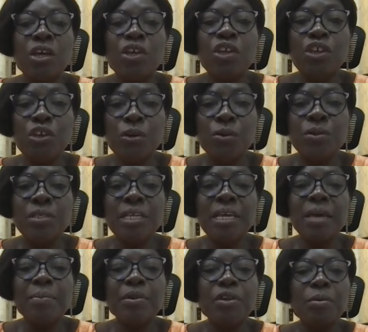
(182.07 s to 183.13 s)
using
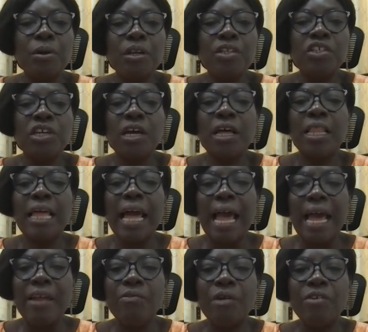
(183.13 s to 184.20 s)
epidemiological
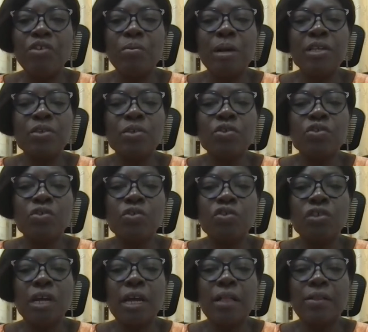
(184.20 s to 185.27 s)
and randomized controlled
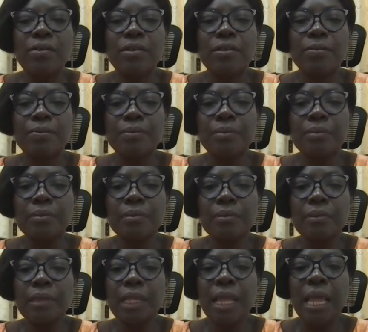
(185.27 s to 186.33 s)
trials.
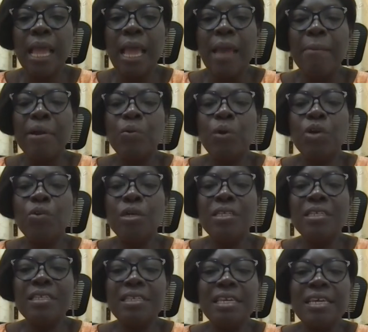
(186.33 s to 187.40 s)
But what we
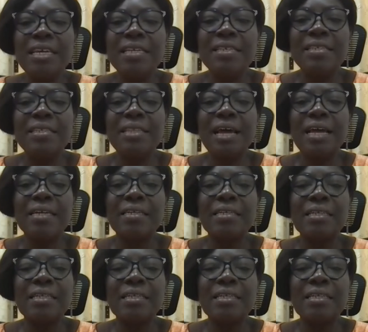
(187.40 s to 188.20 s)
see is that